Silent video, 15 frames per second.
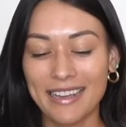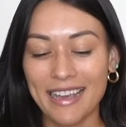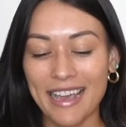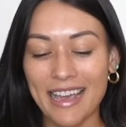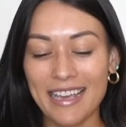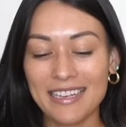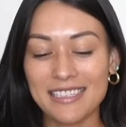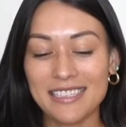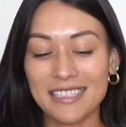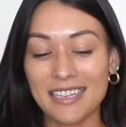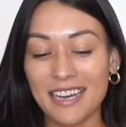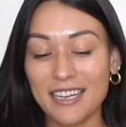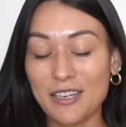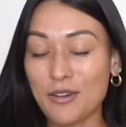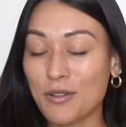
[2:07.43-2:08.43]
And
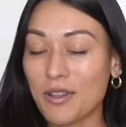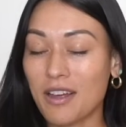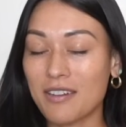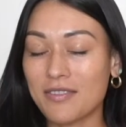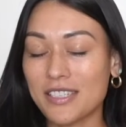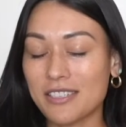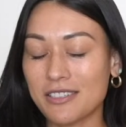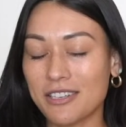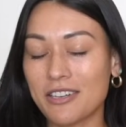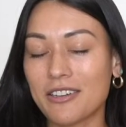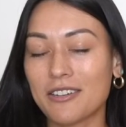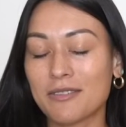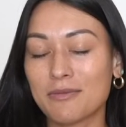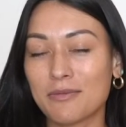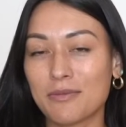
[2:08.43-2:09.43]
I know a lot of us are
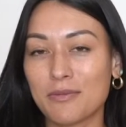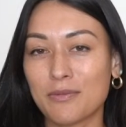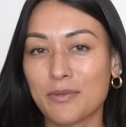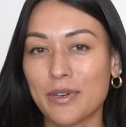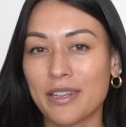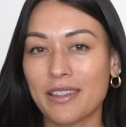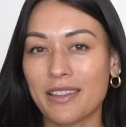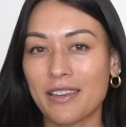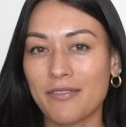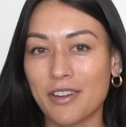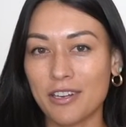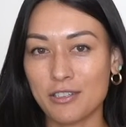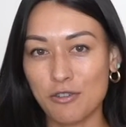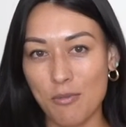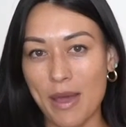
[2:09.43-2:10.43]
here with a
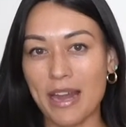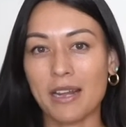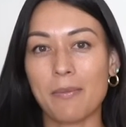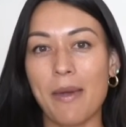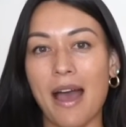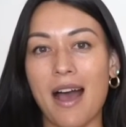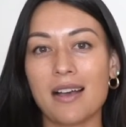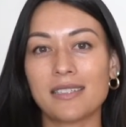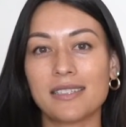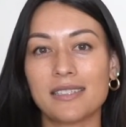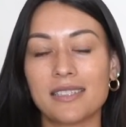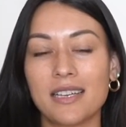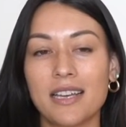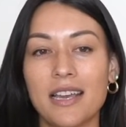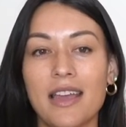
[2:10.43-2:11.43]
very traumatic past.